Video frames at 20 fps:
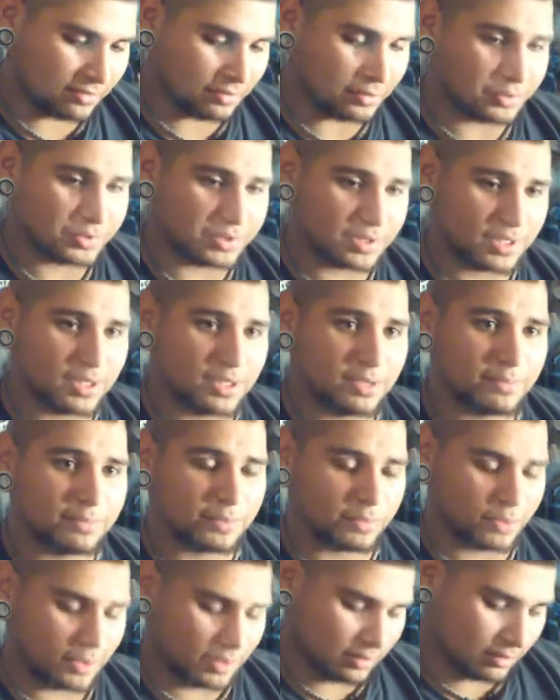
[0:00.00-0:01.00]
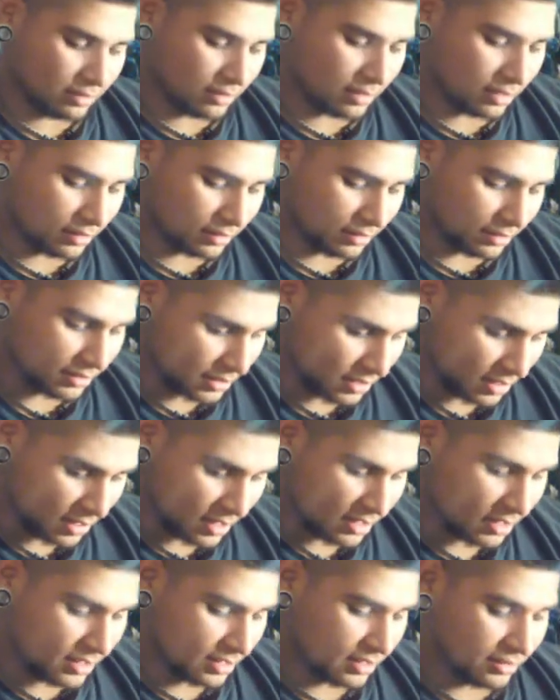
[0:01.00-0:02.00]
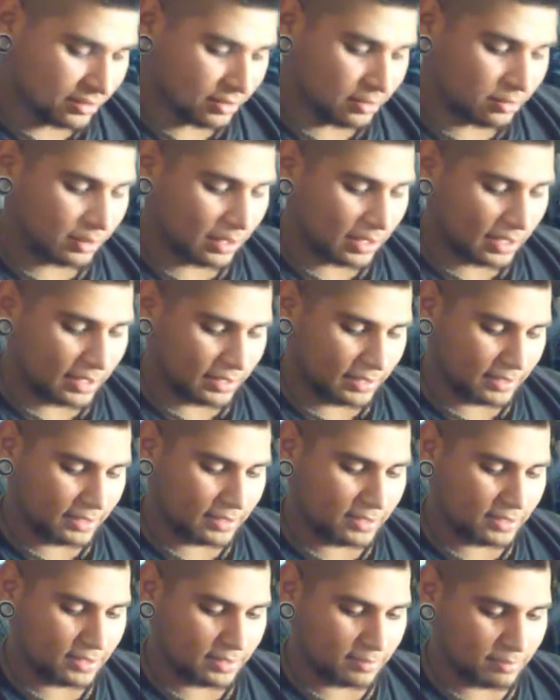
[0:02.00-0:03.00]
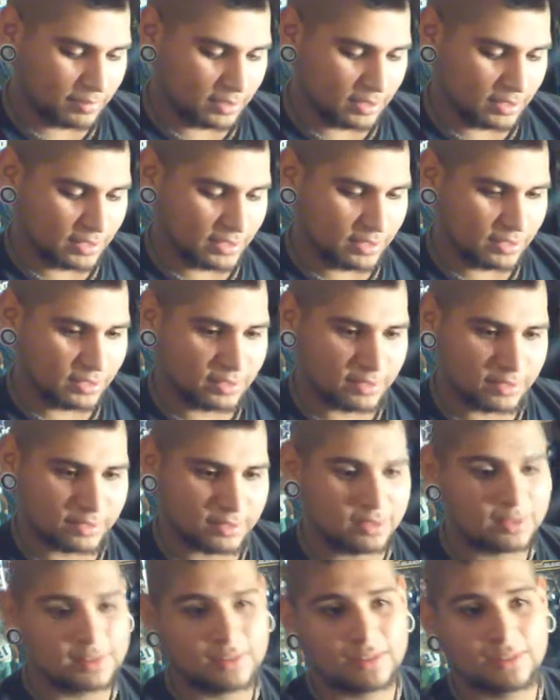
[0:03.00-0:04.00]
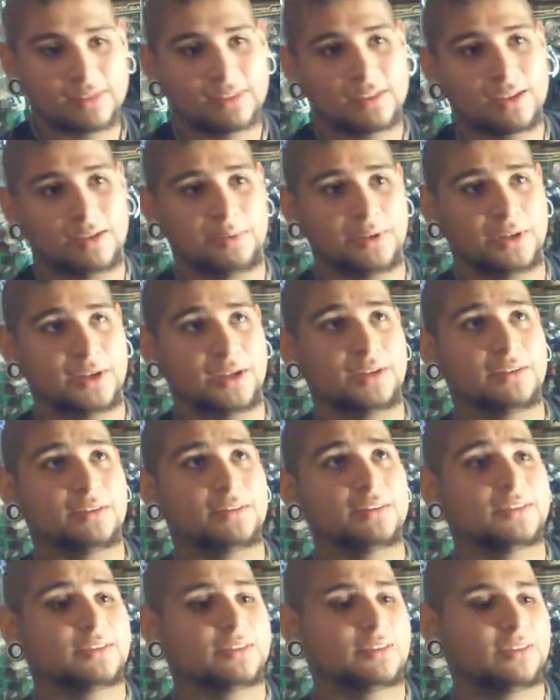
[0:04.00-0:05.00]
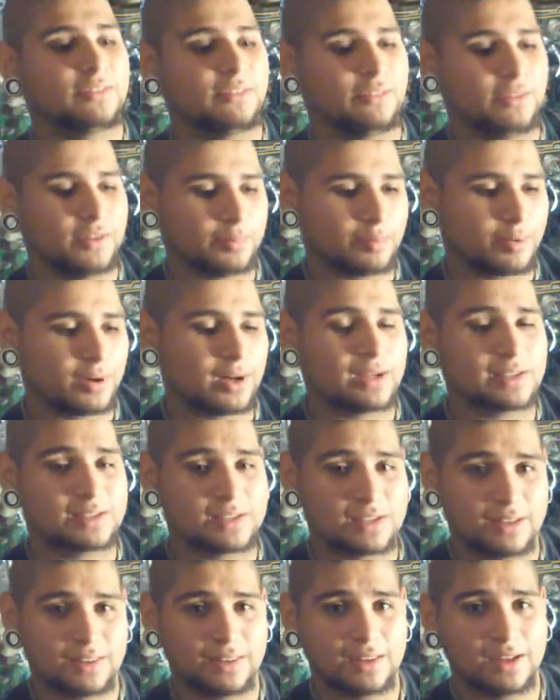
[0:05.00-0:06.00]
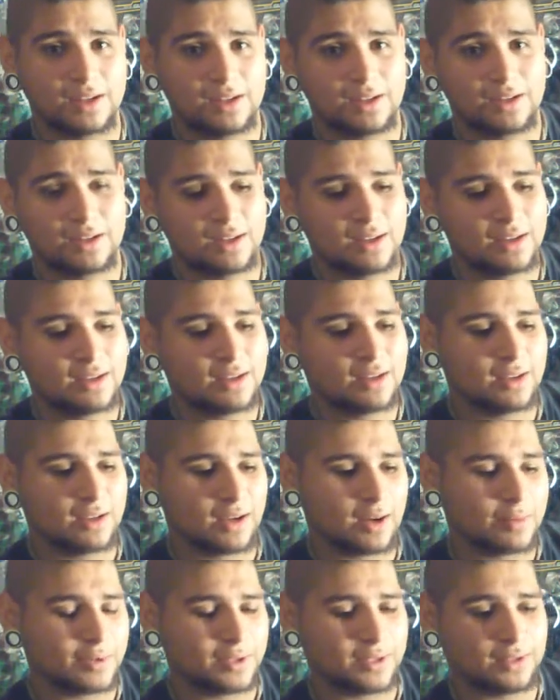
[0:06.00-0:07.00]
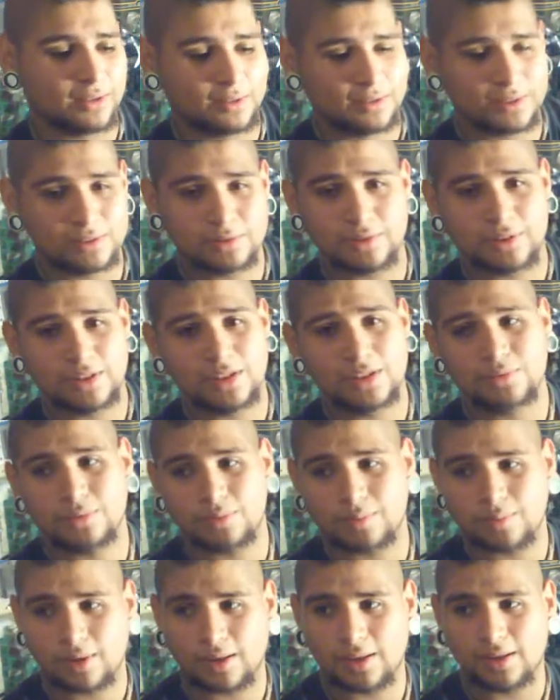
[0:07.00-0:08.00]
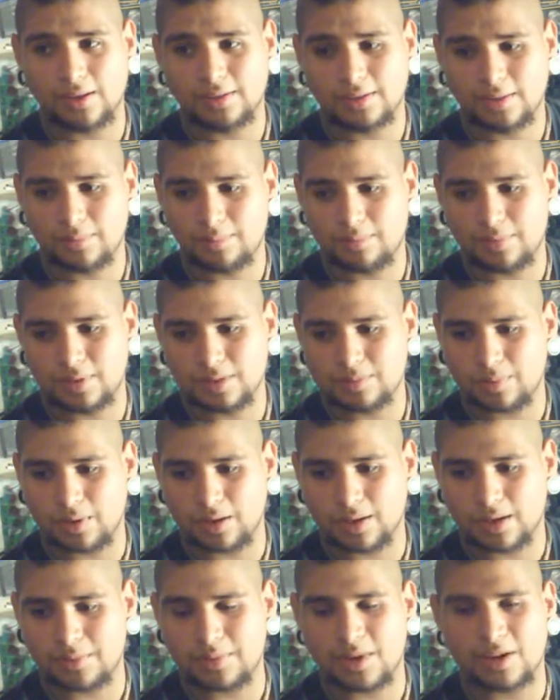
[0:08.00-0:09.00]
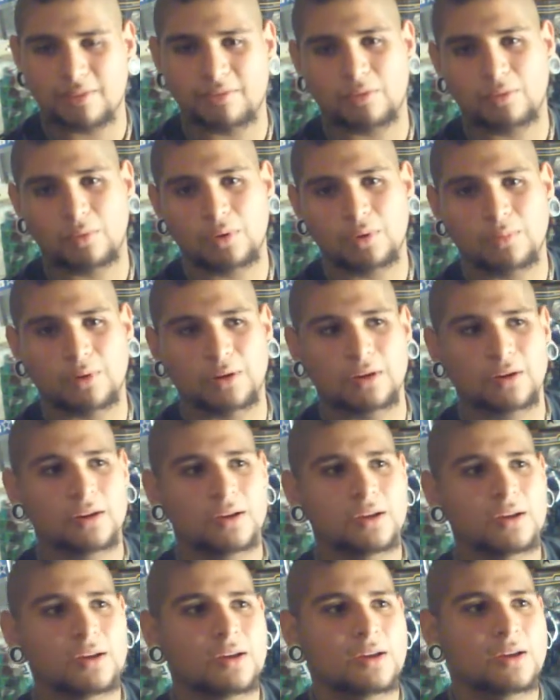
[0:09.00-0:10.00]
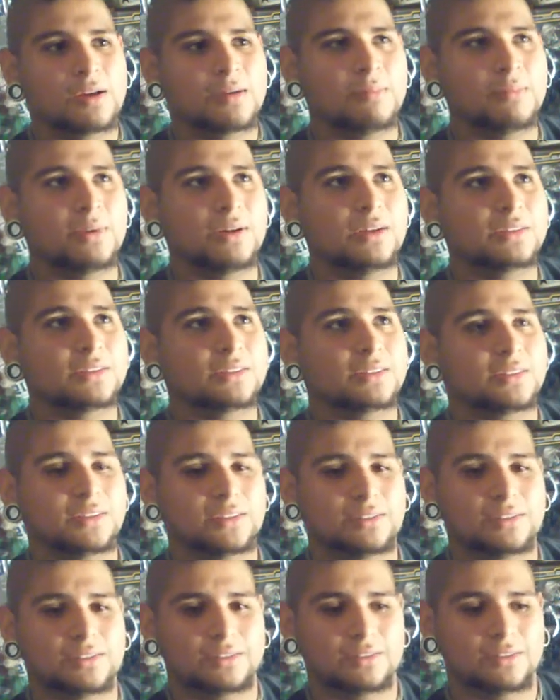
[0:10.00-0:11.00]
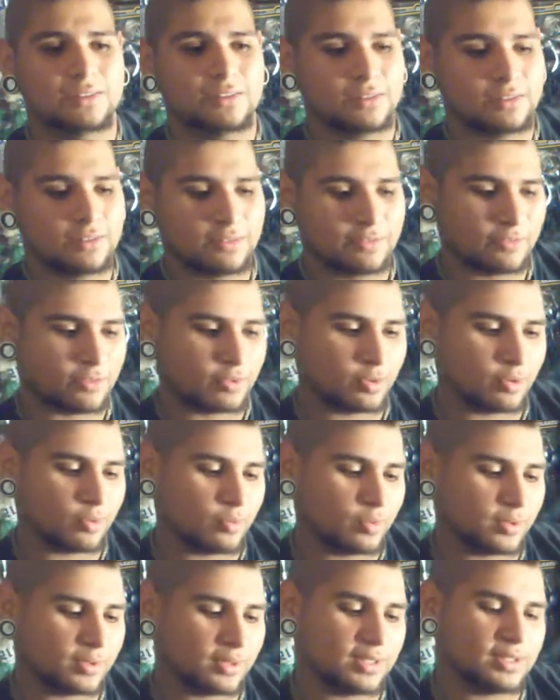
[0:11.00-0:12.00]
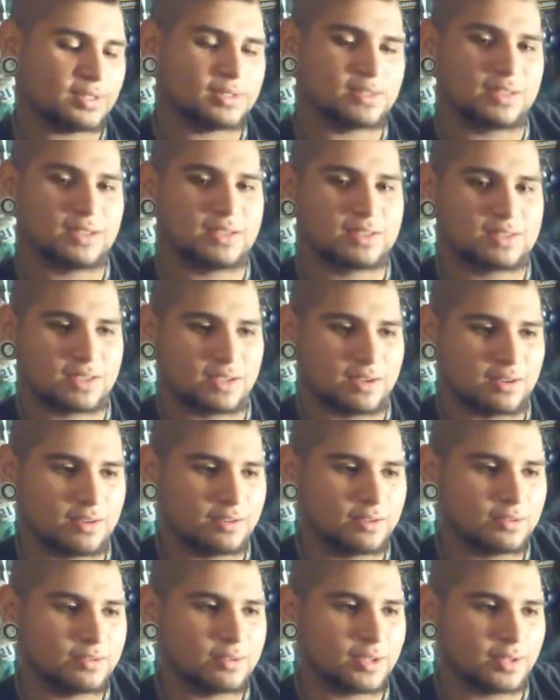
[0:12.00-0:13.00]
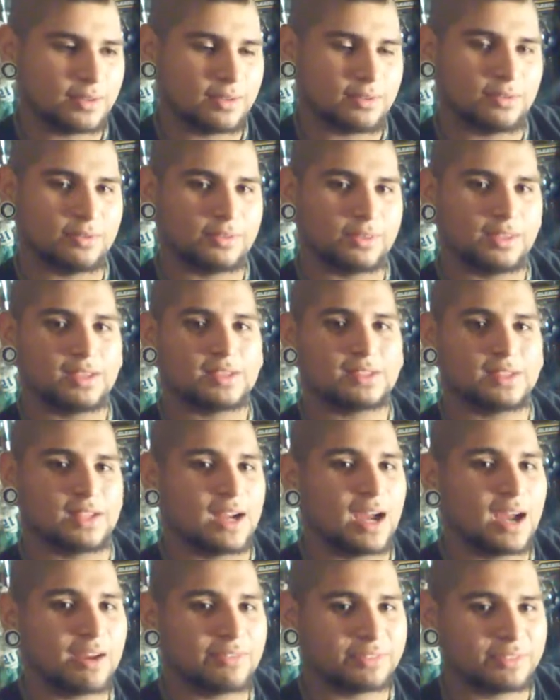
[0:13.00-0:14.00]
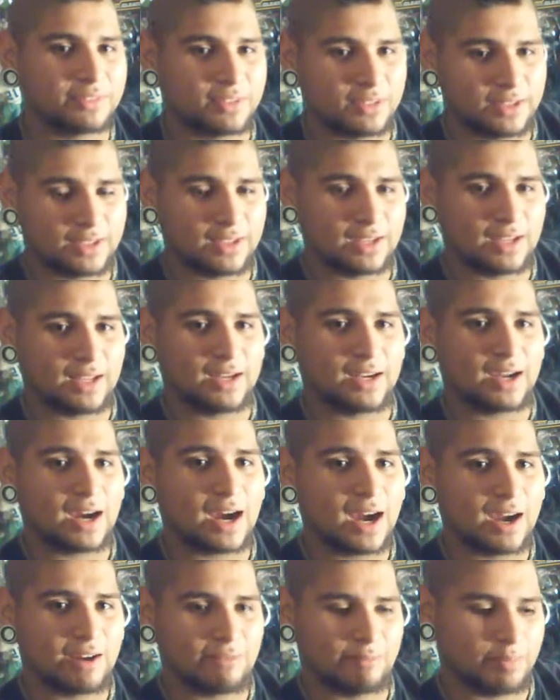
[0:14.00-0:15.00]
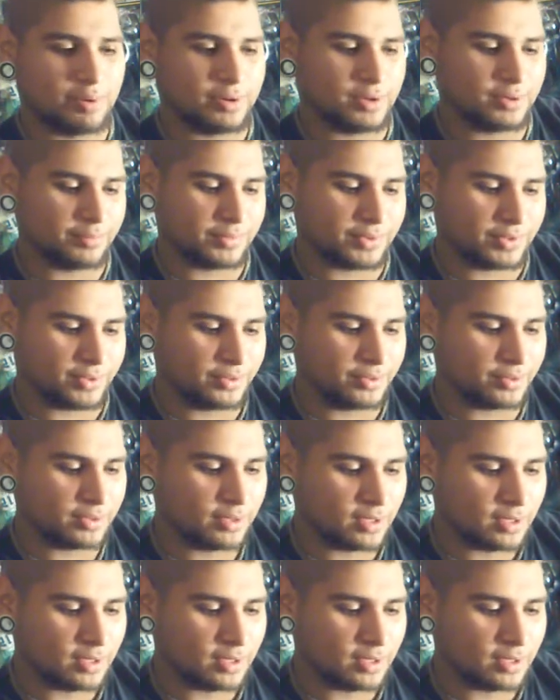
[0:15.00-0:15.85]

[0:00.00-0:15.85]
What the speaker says: Full setup, $23, no line, but hell, for the price in there, hell, these probably came out of a Walmart, but still, for what these things can do and the things that I've seen it and I've put them through,